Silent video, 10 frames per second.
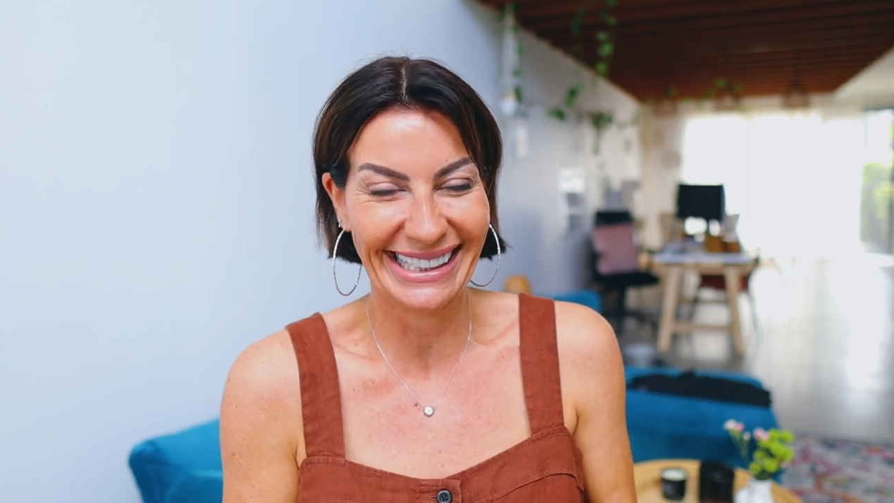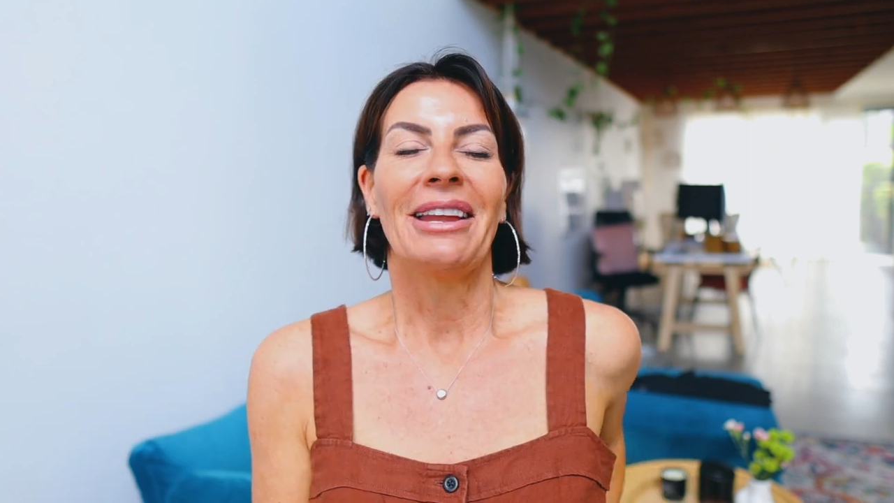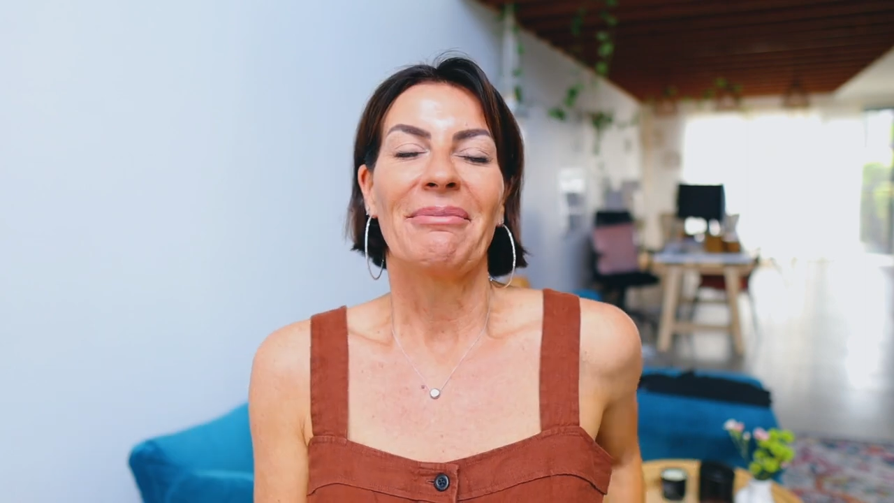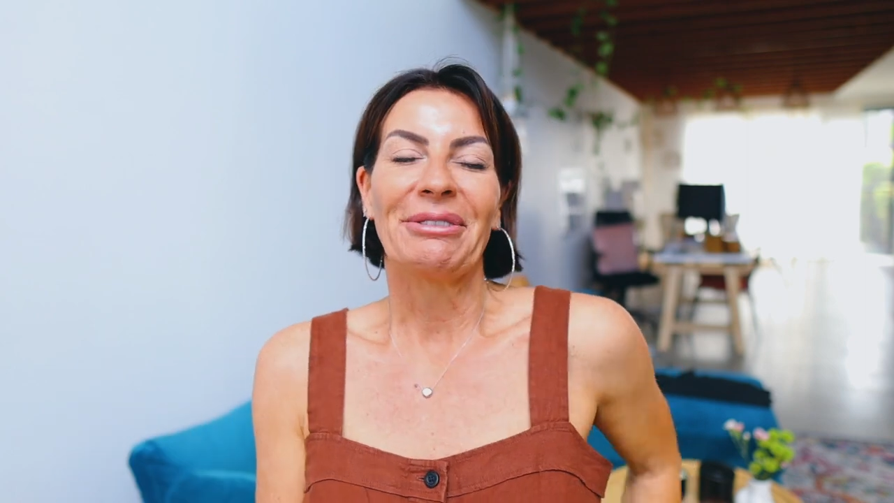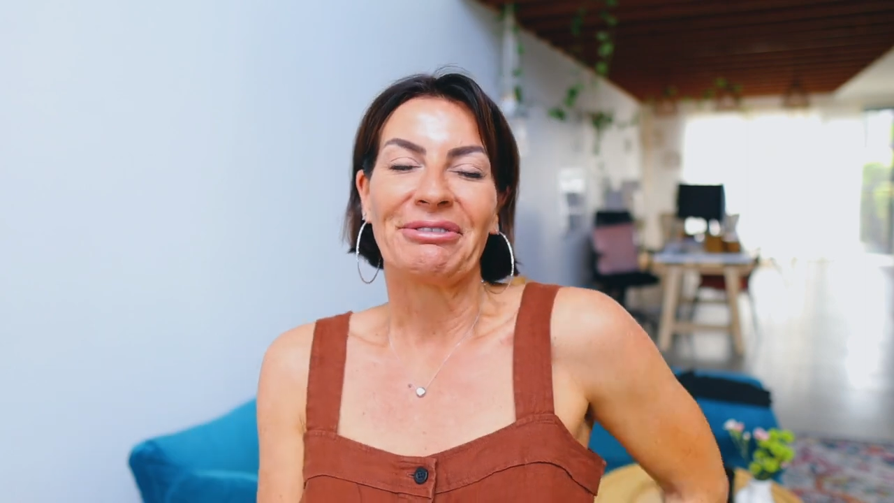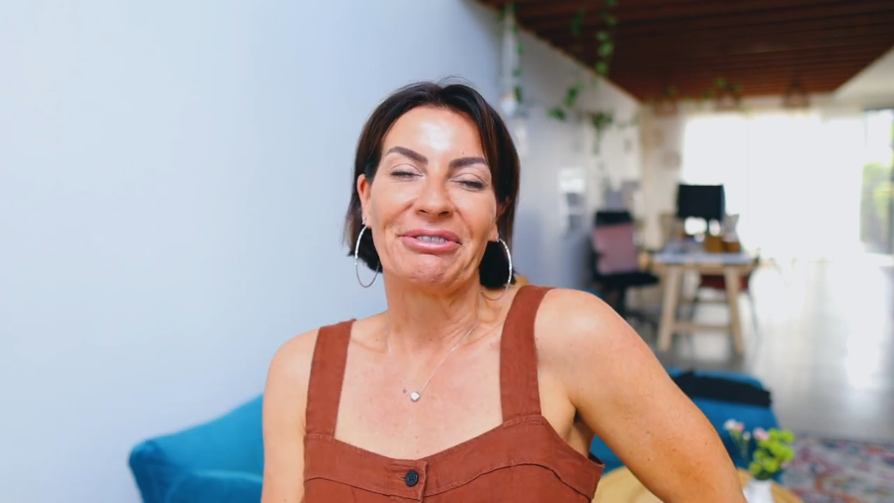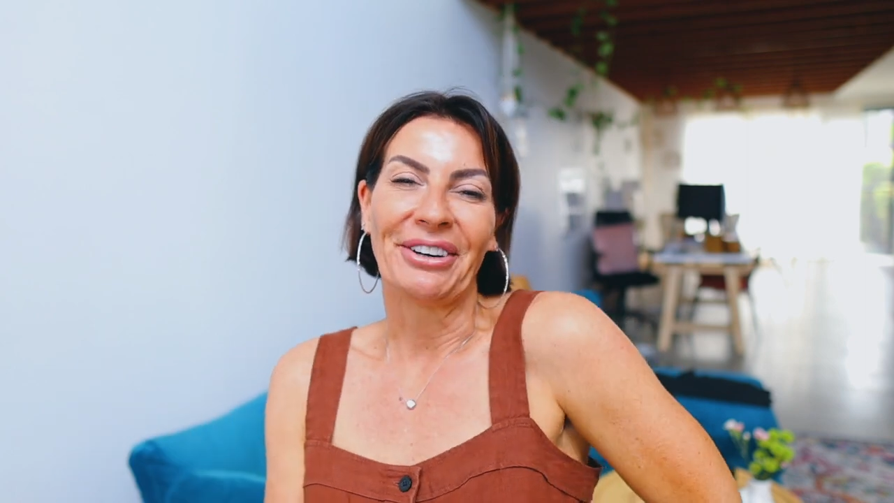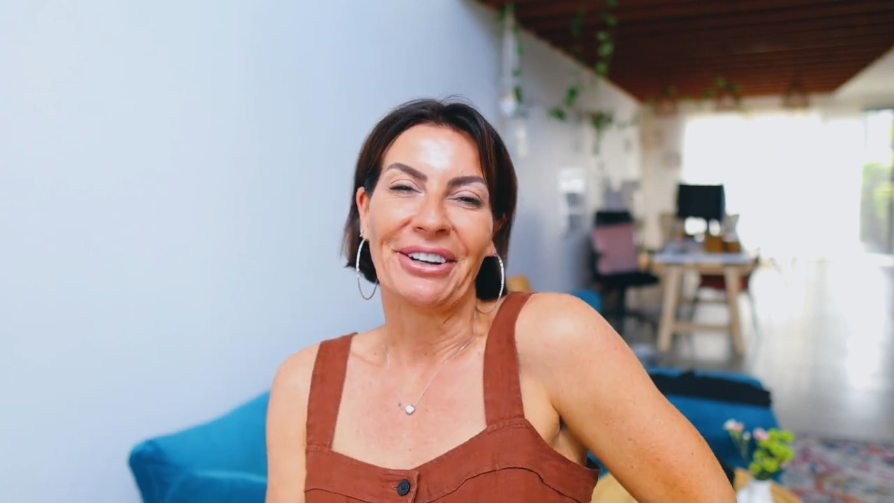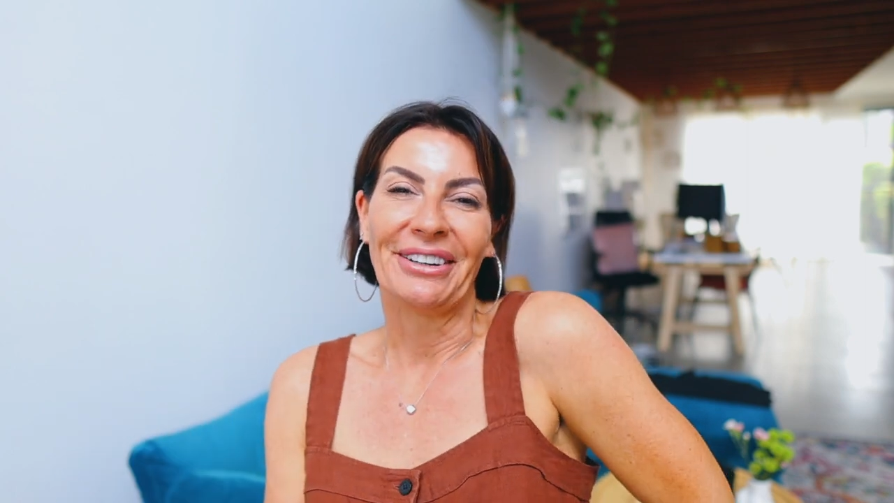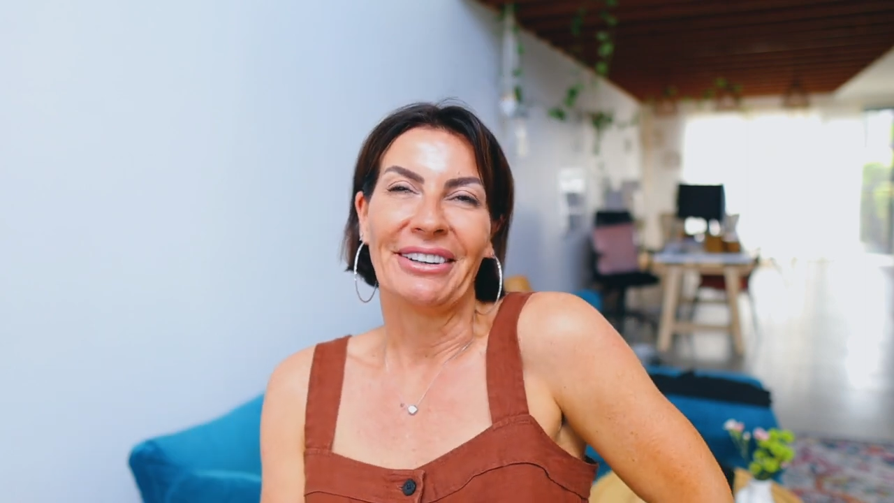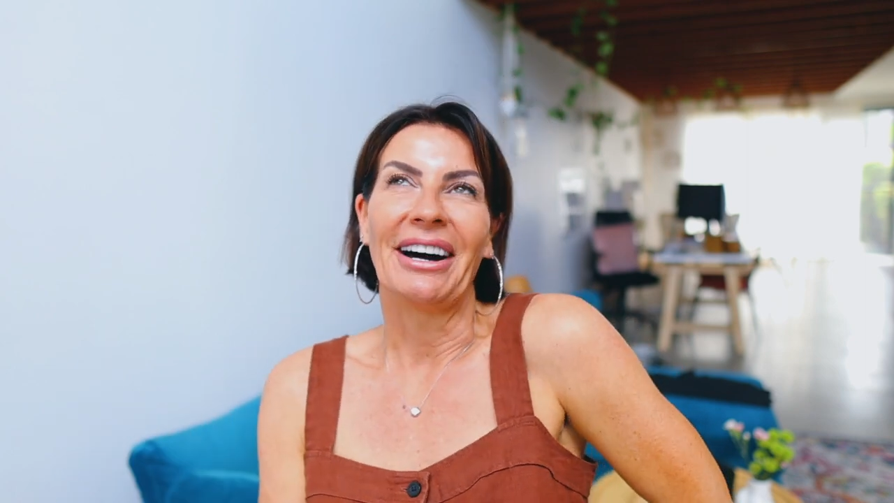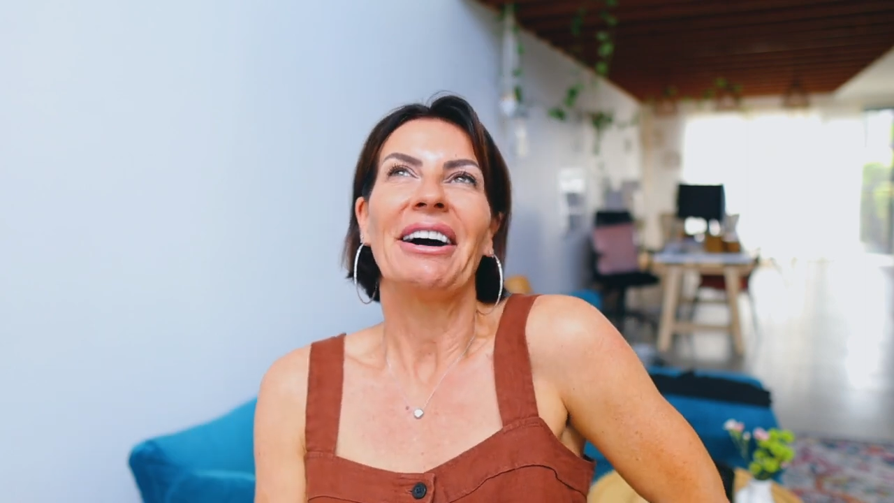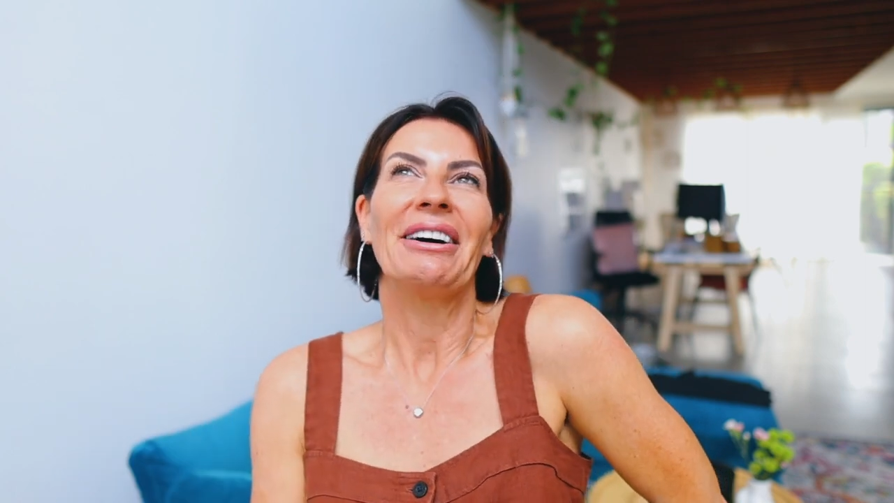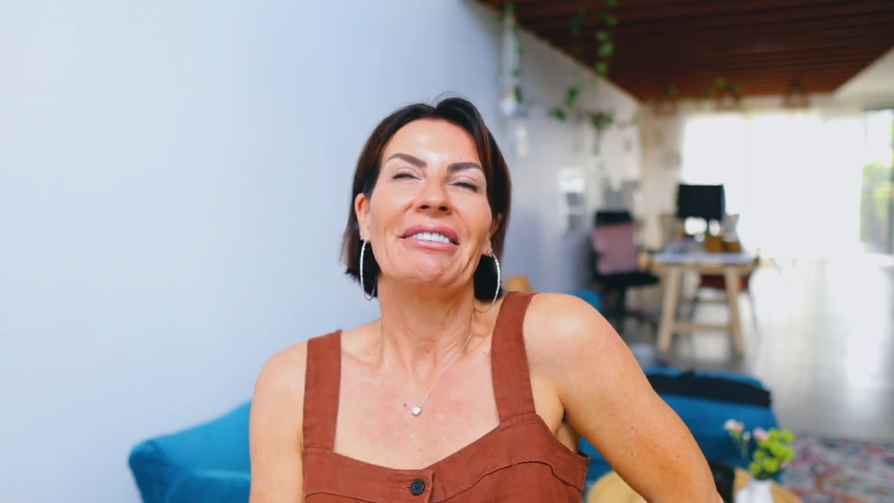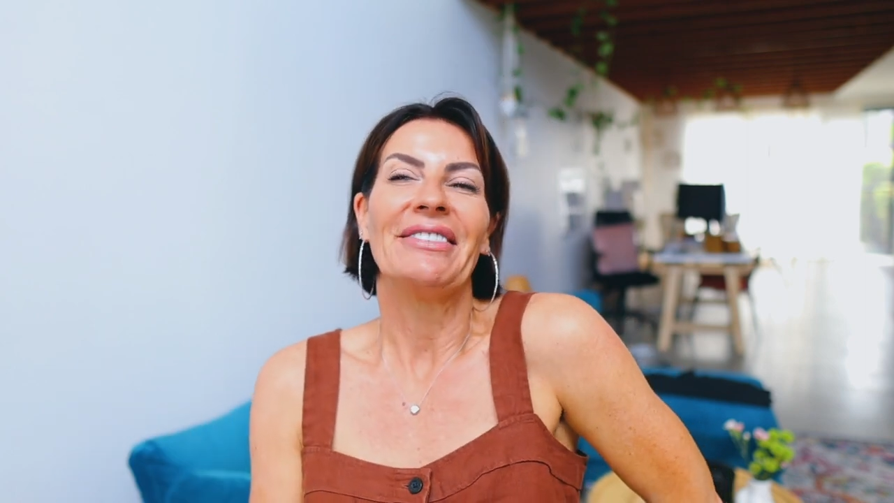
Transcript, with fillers: Number four, oh,